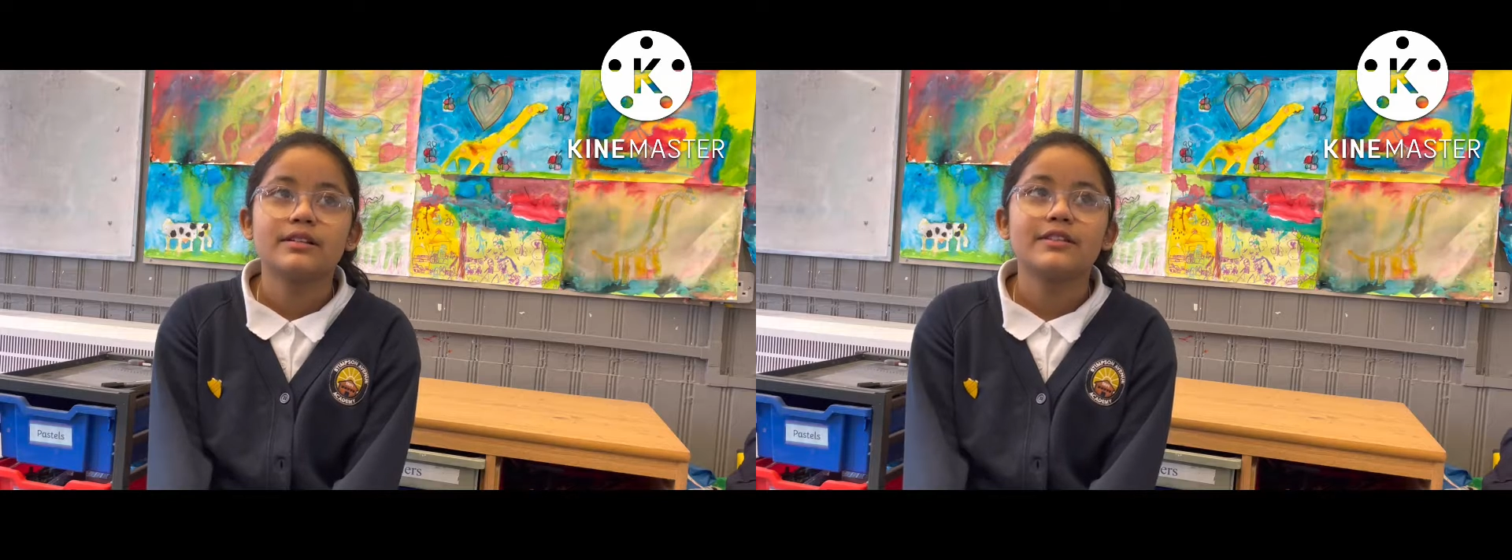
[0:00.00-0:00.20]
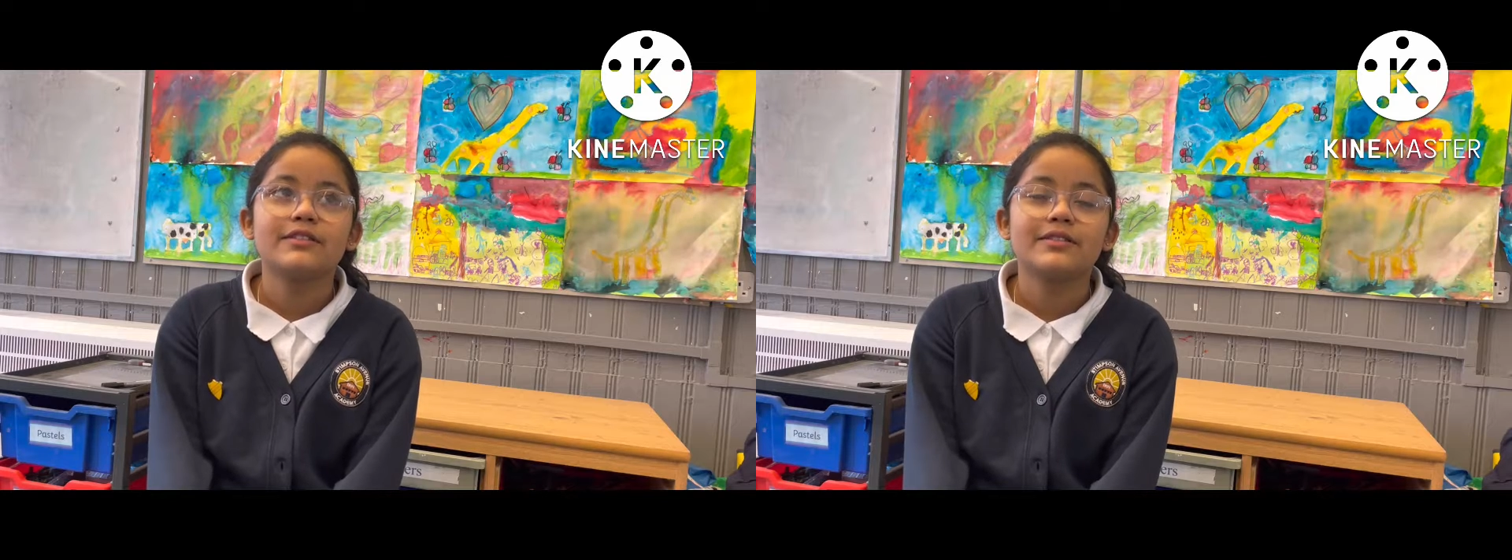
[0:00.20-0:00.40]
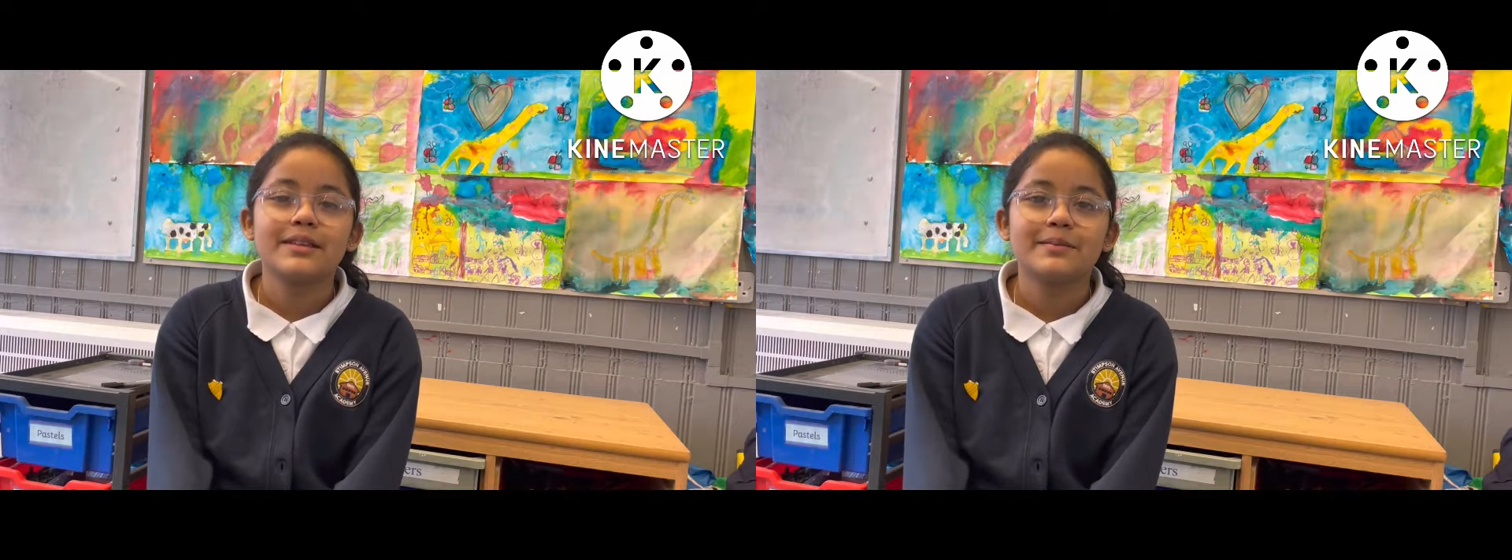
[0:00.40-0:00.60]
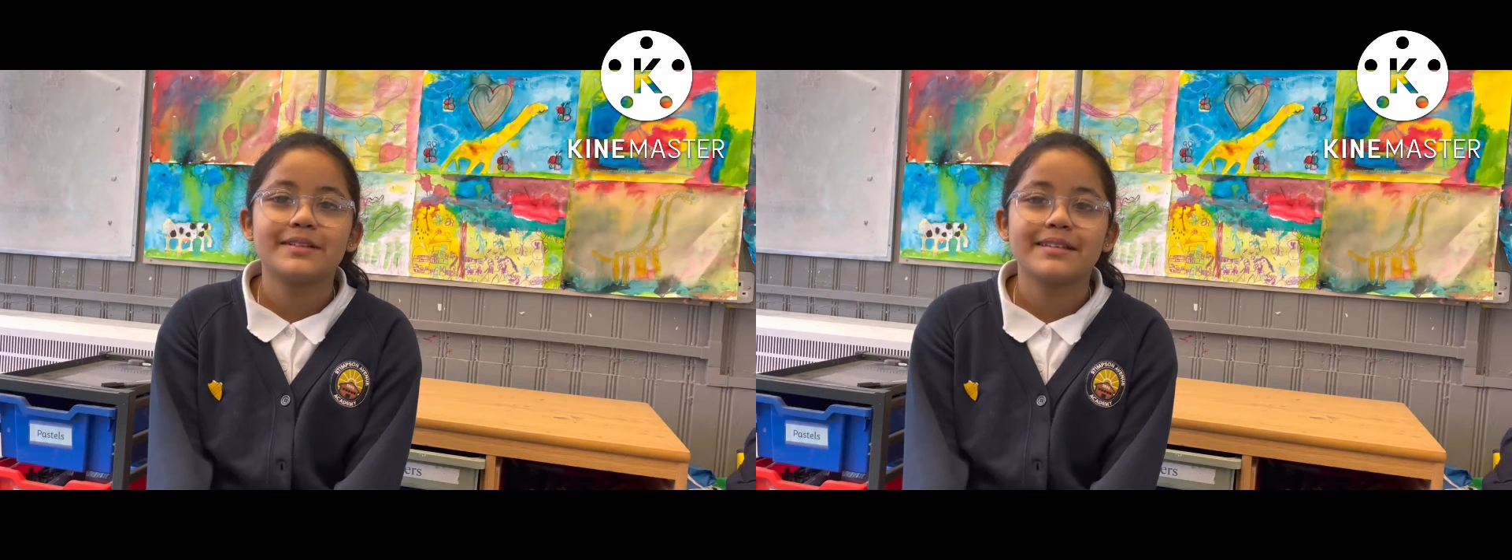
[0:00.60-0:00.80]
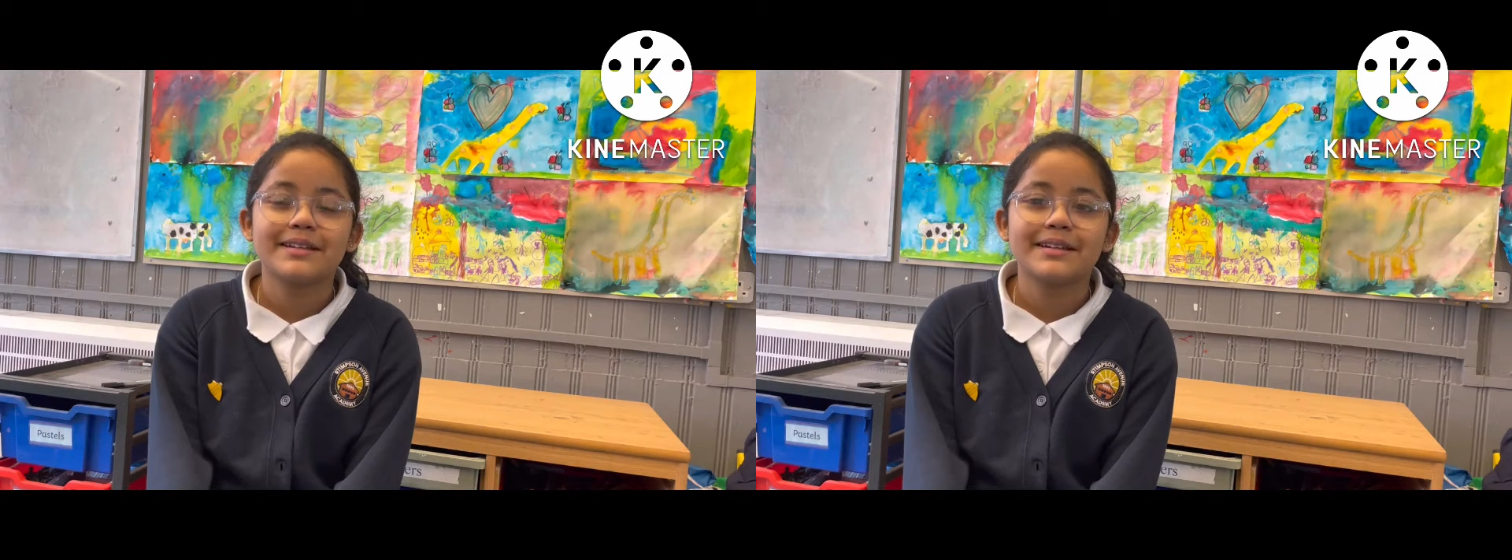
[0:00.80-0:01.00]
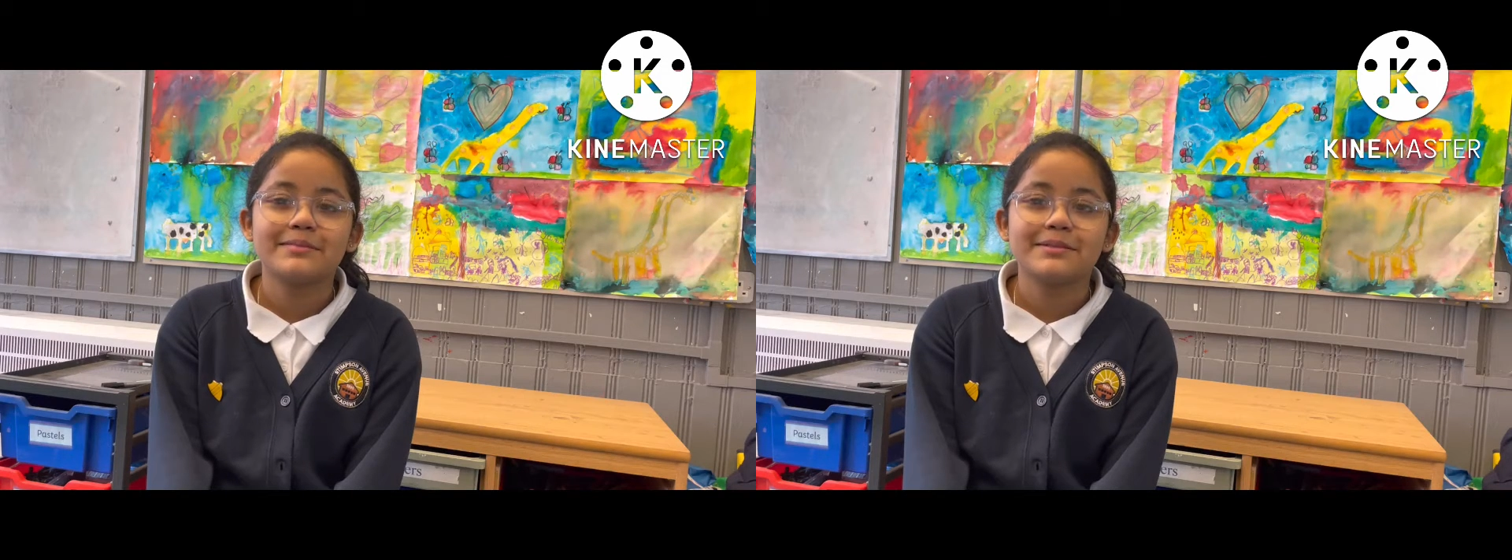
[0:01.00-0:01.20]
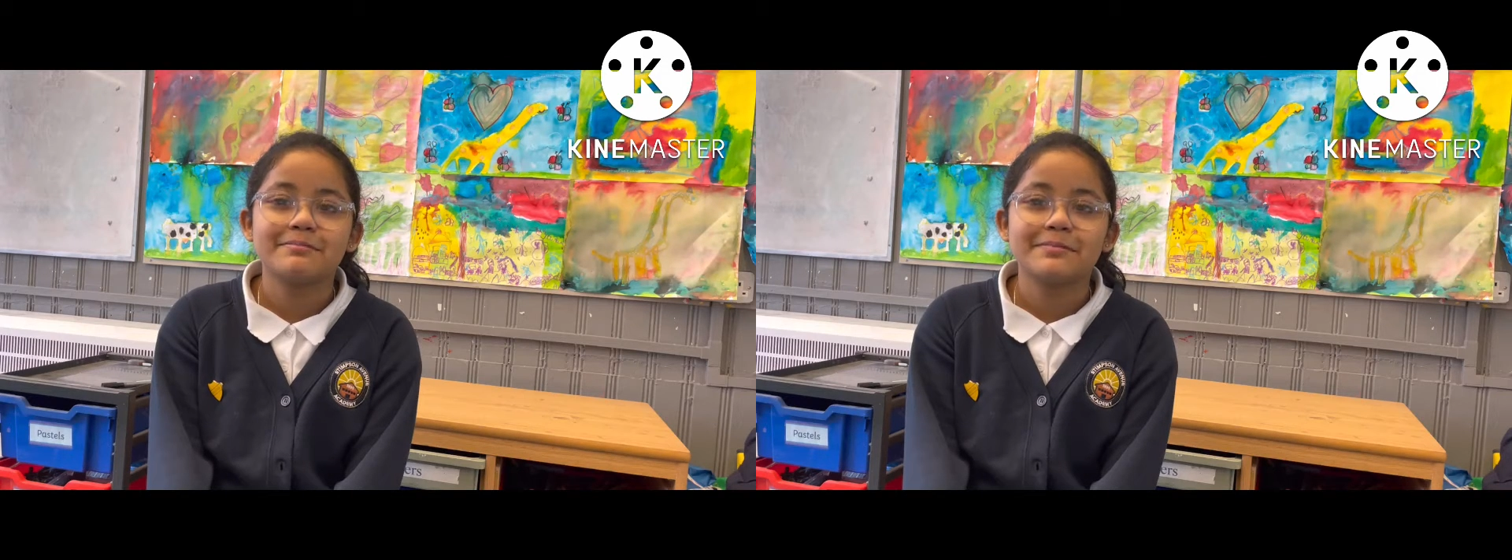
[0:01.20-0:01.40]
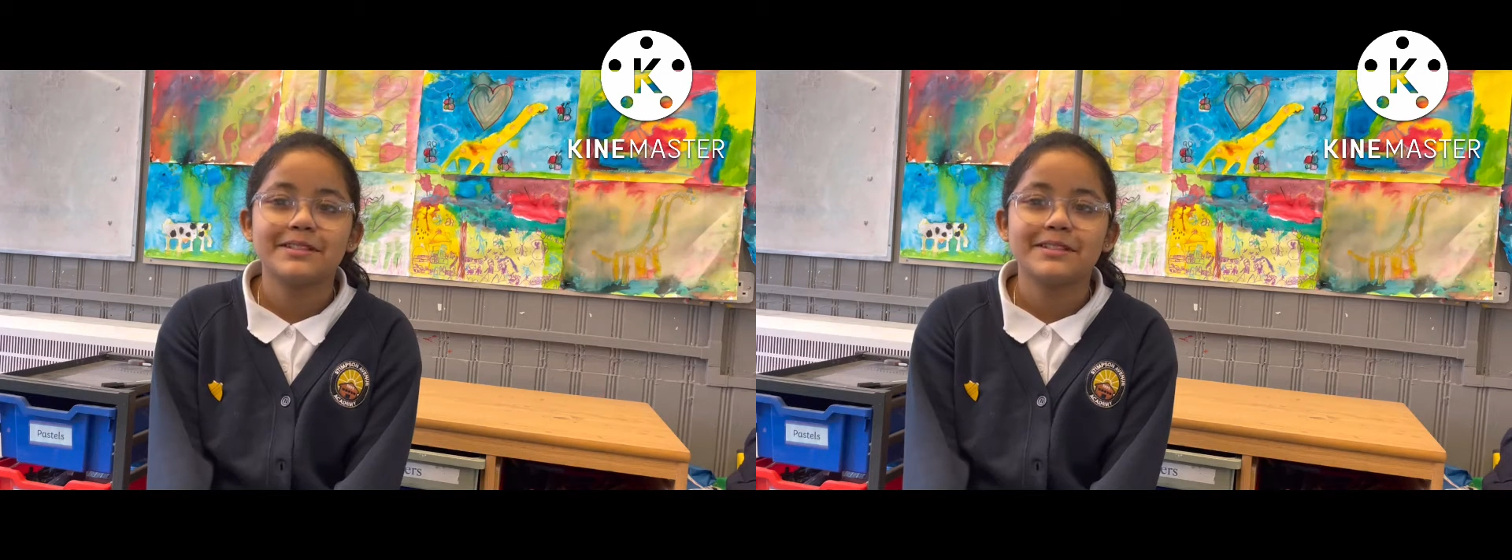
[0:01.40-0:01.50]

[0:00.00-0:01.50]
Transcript: not for them to think I'm some